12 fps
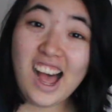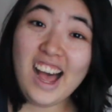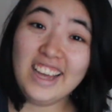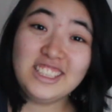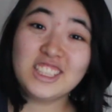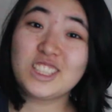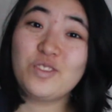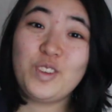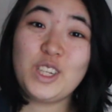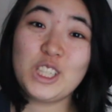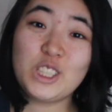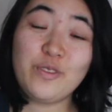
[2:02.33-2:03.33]
I just
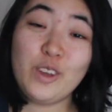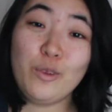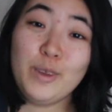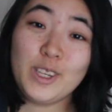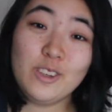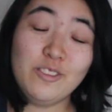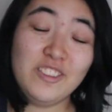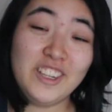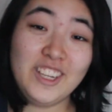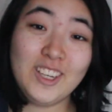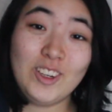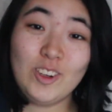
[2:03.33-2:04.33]
finished filming a
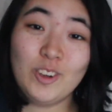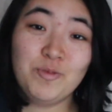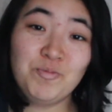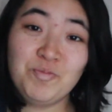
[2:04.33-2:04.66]
video.